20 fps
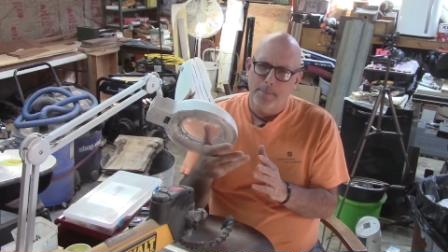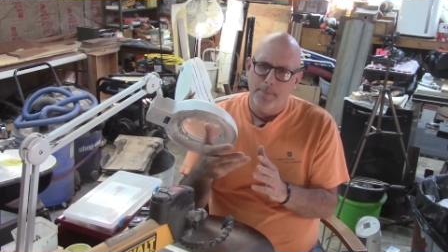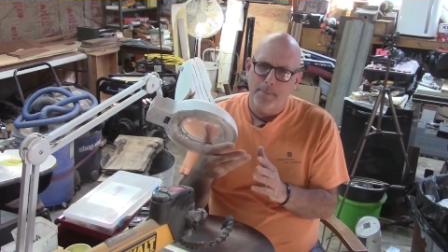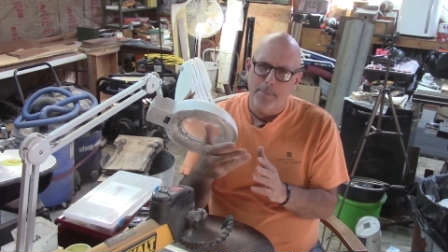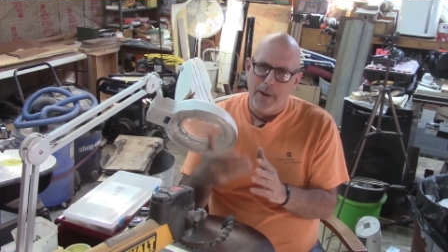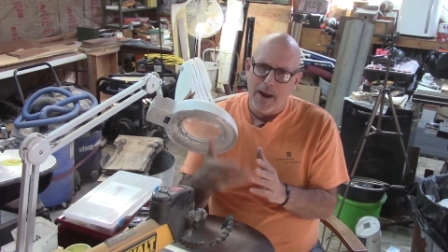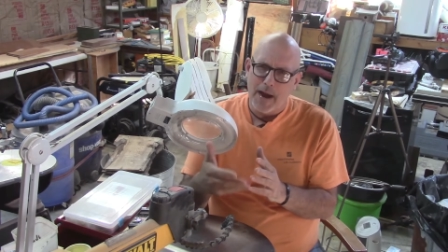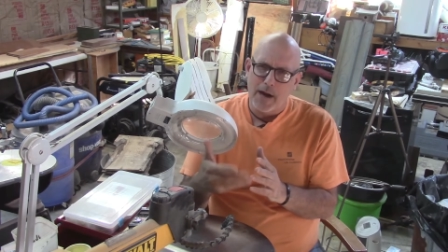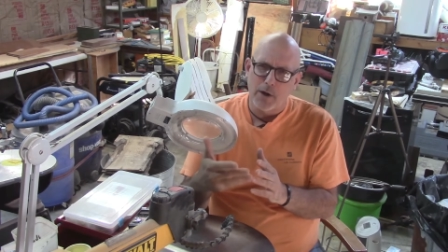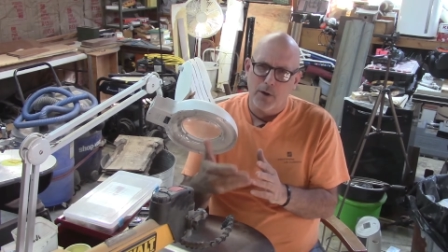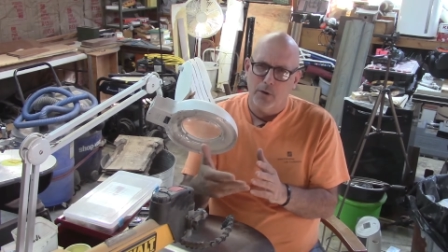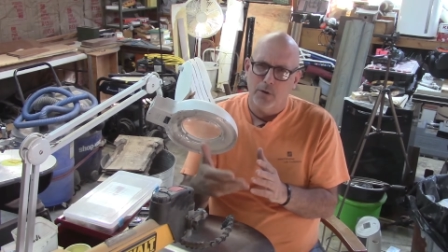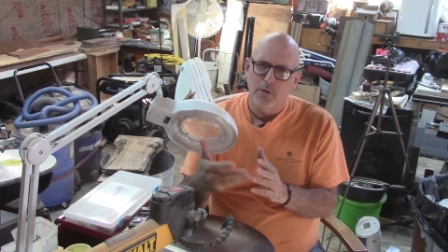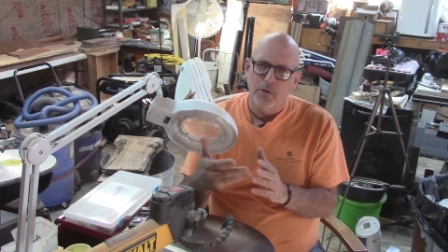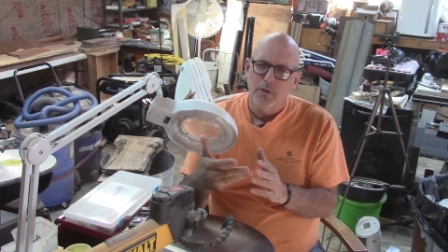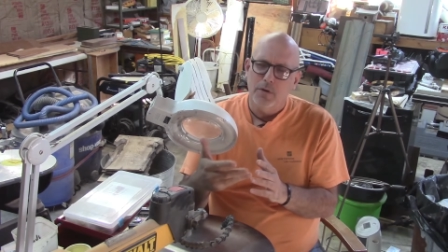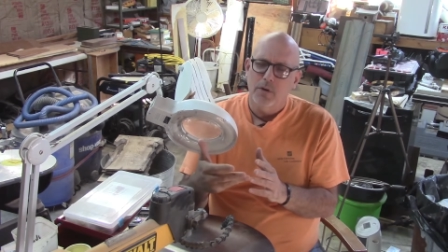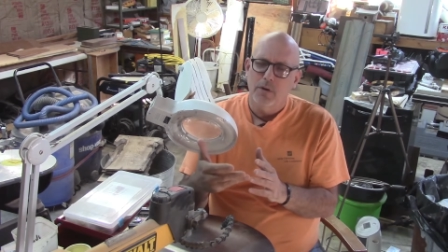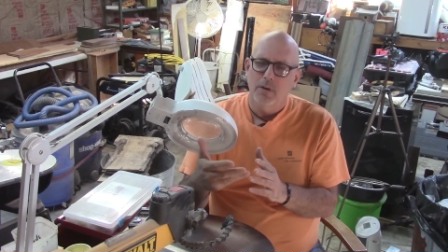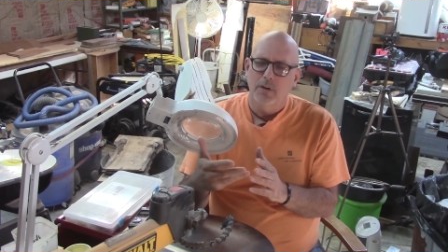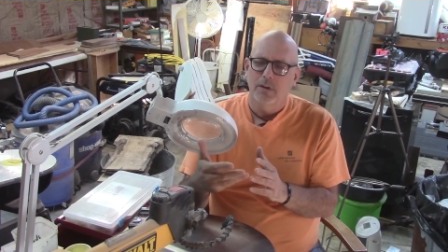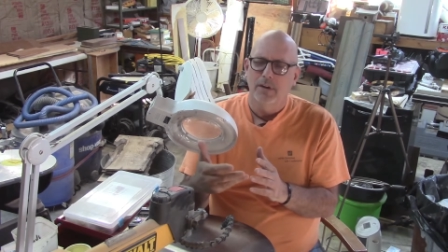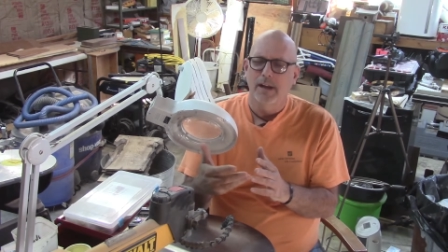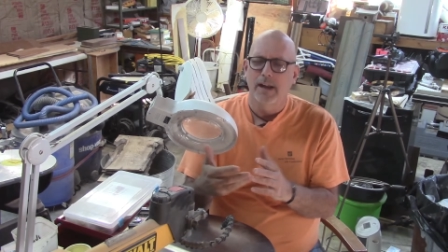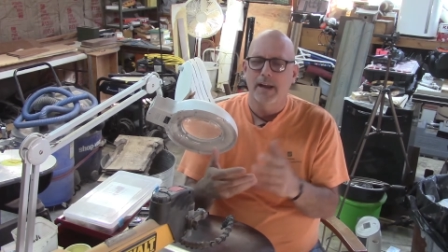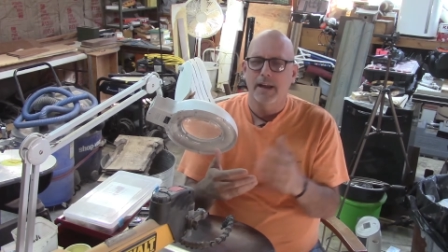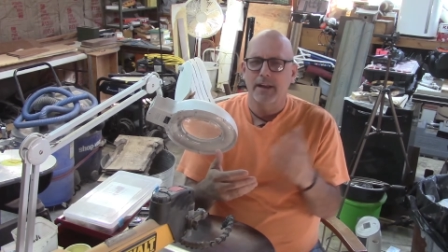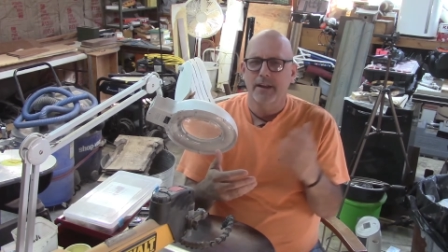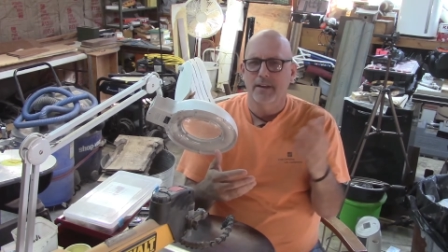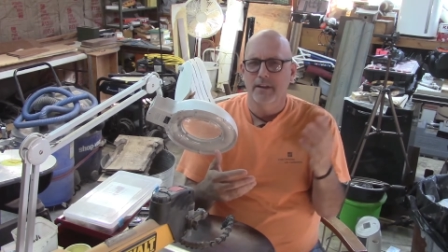backer
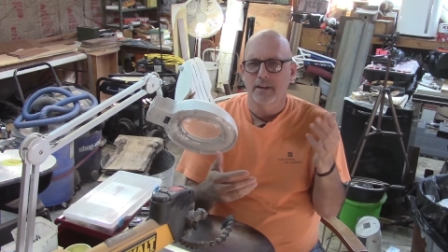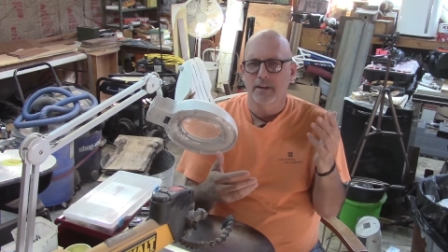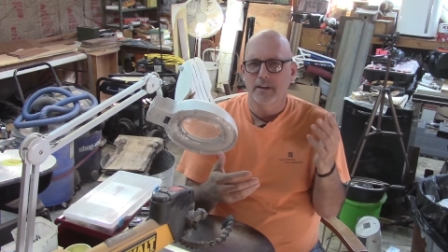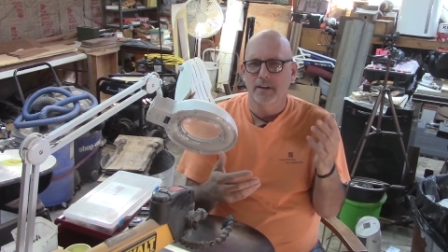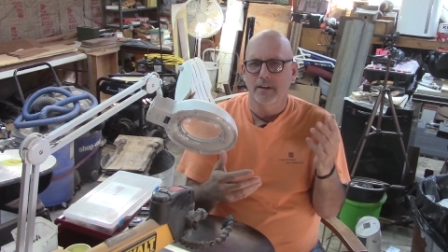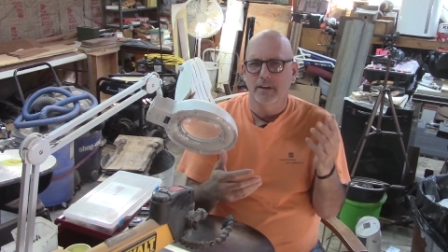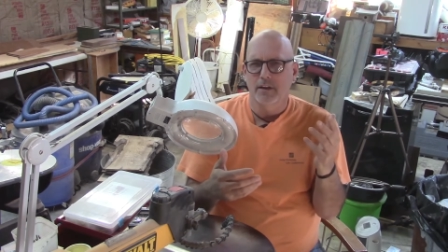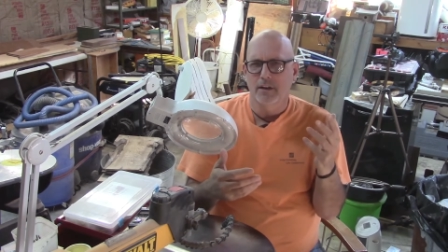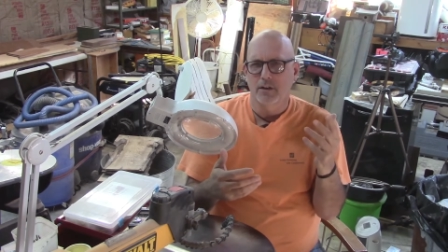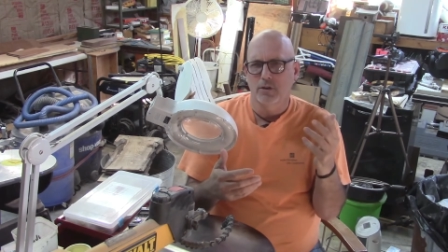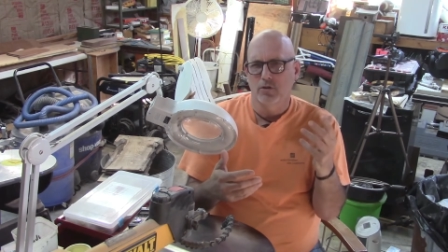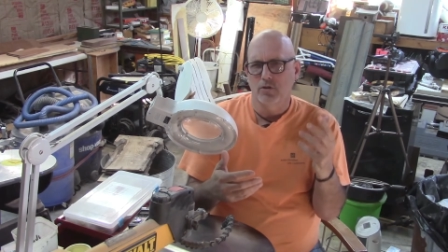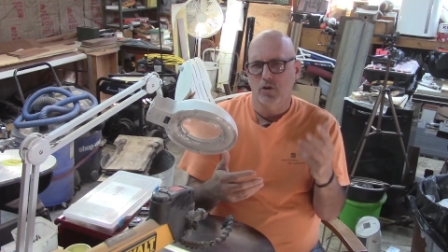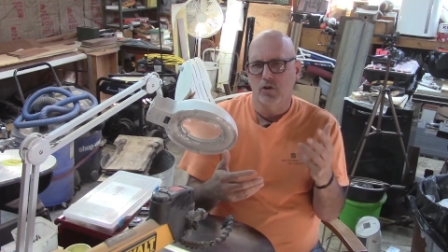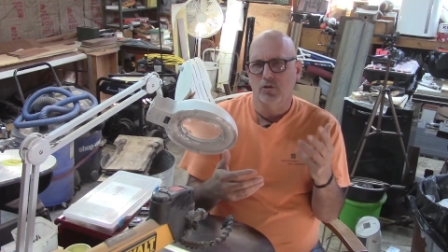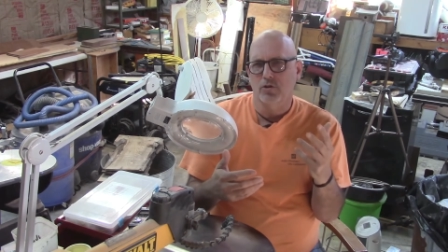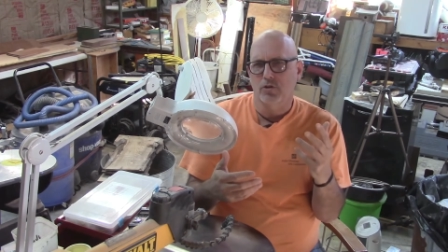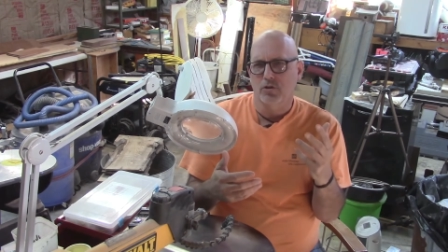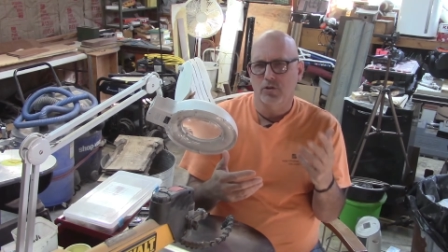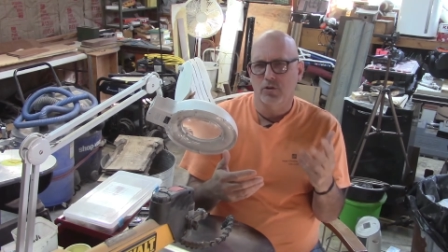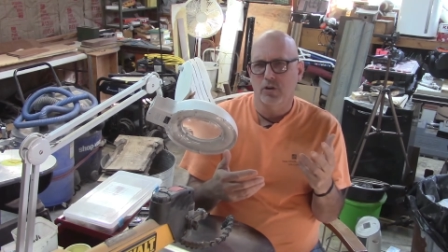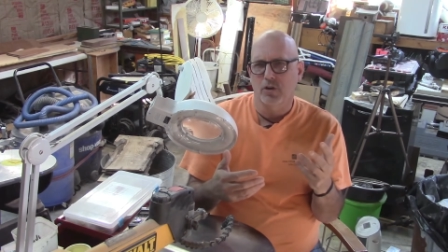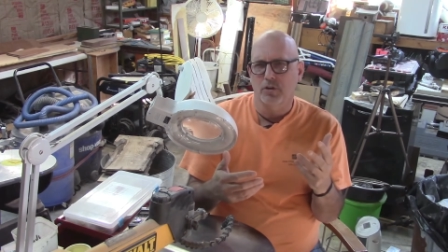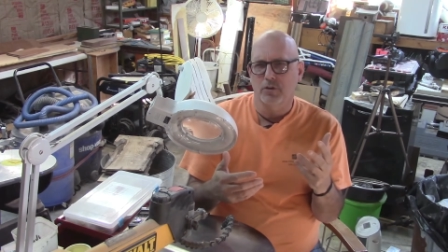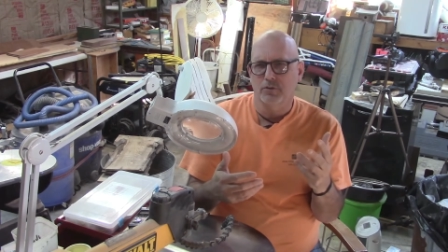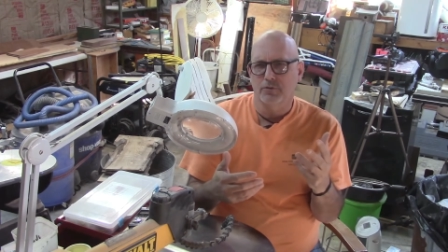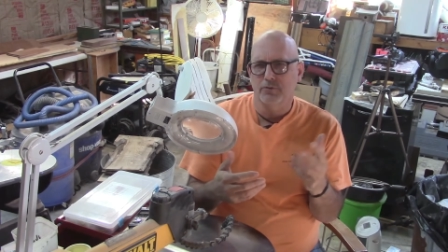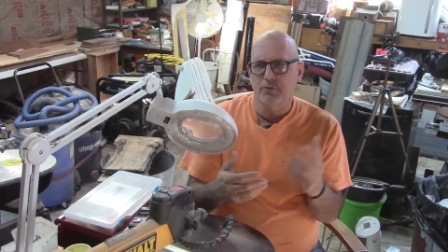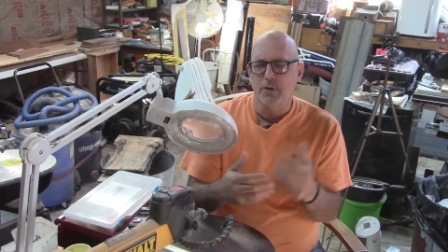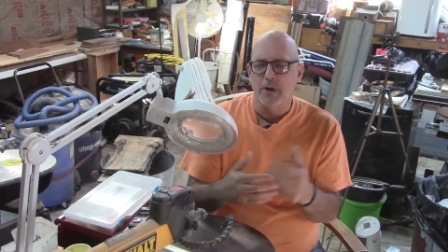and a darker
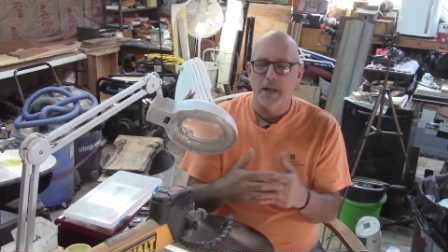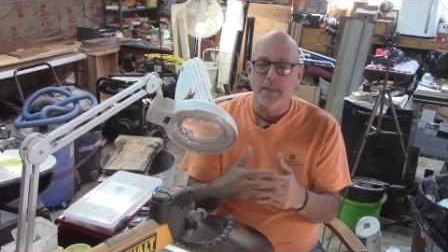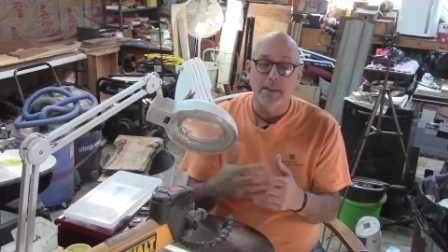colored front.